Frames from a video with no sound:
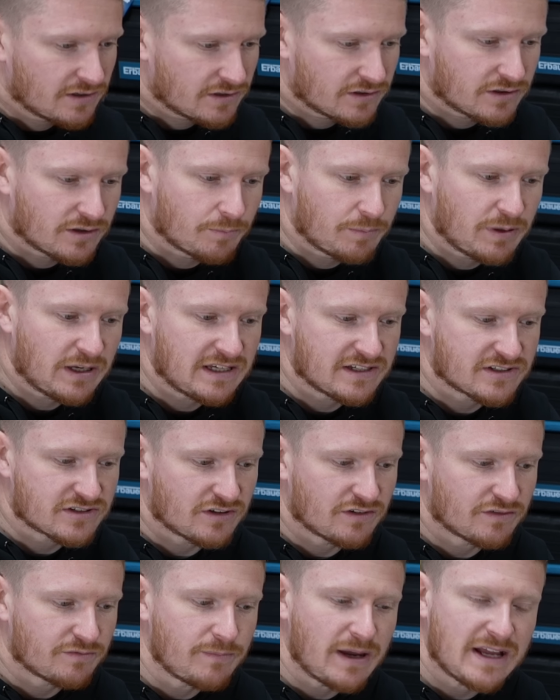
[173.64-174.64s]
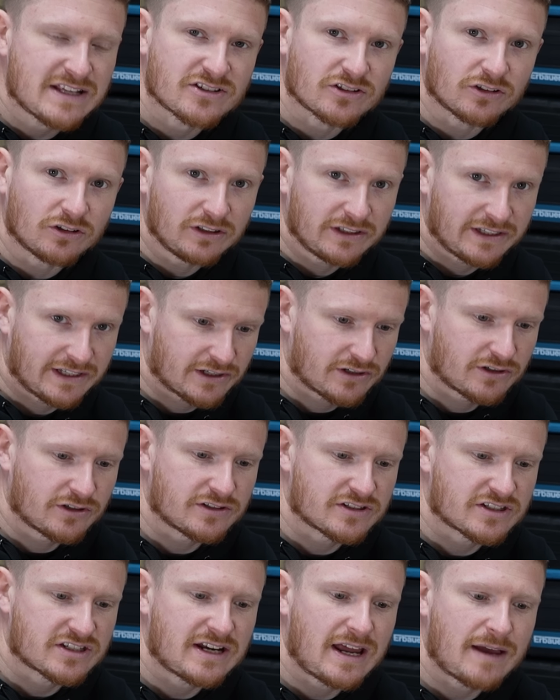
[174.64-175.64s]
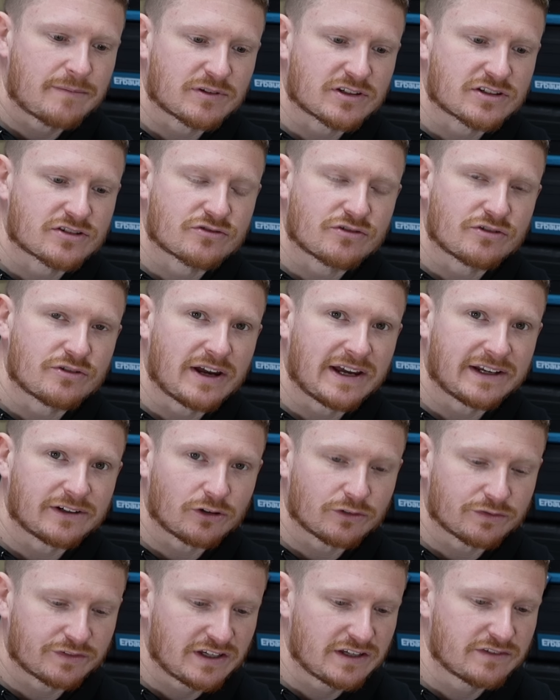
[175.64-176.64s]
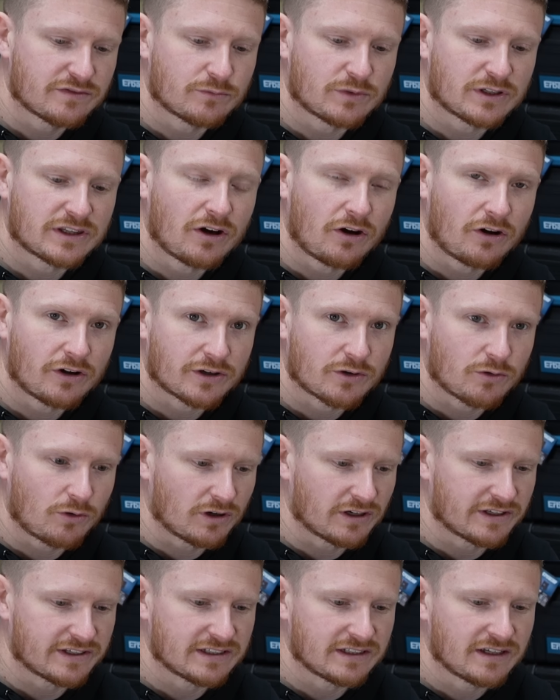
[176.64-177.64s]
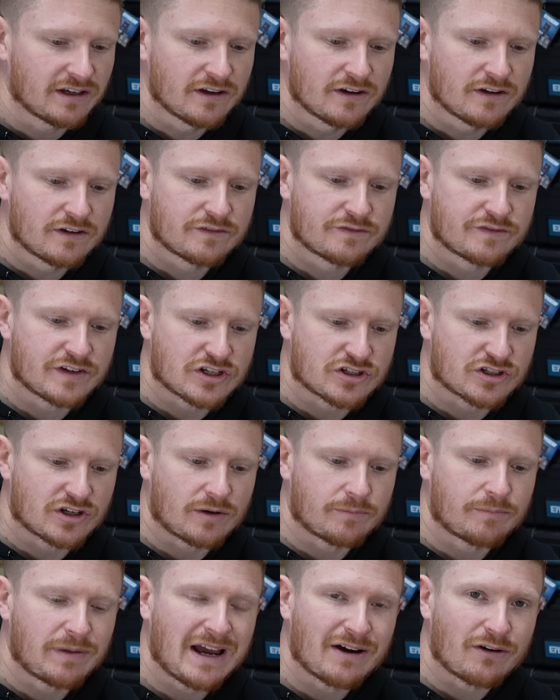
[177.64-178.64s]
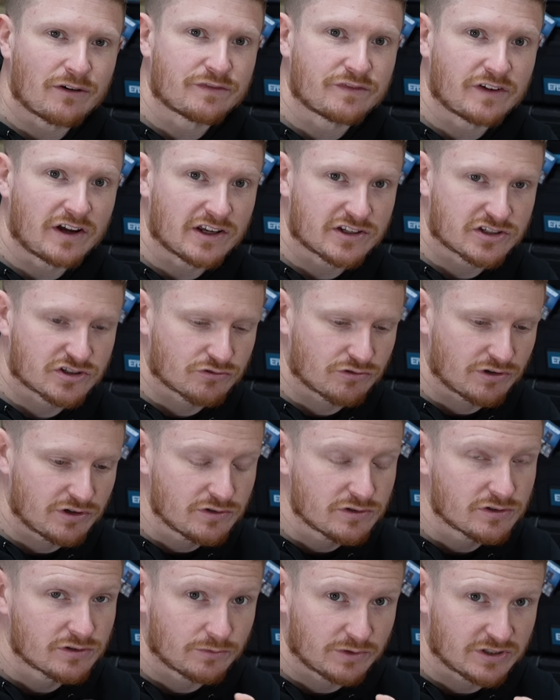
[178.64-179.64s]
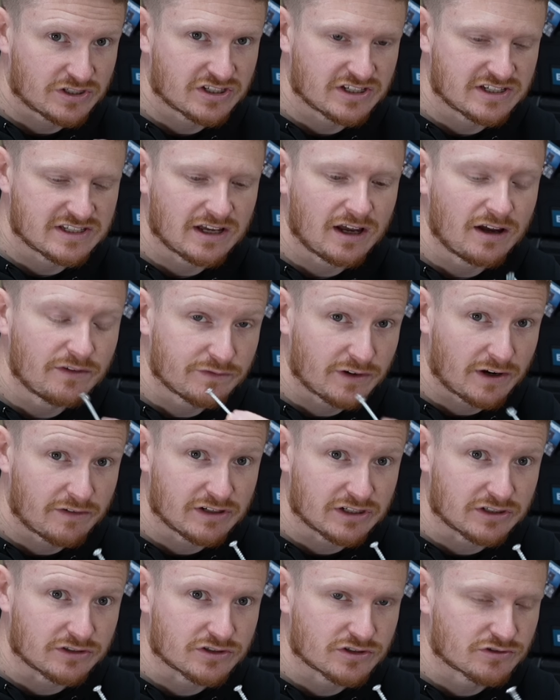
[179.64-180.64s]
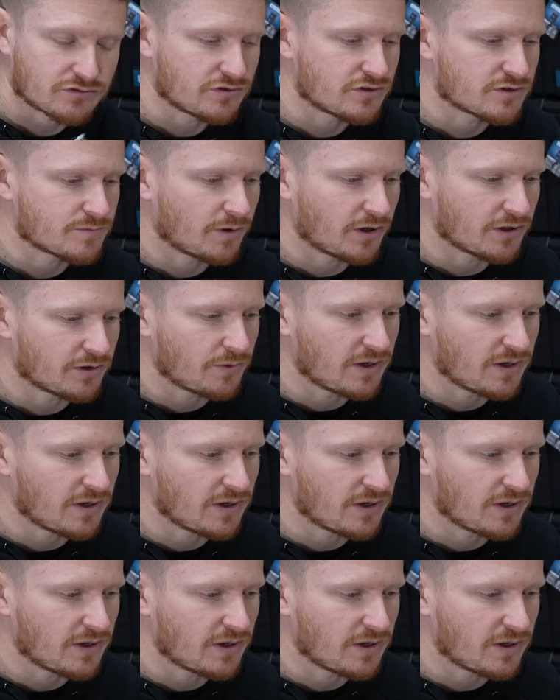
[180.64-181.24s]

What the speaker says: the piece of metal, it could snap the screw head off, even with high quality Fisher Power Fast screws, which these are very good screws by the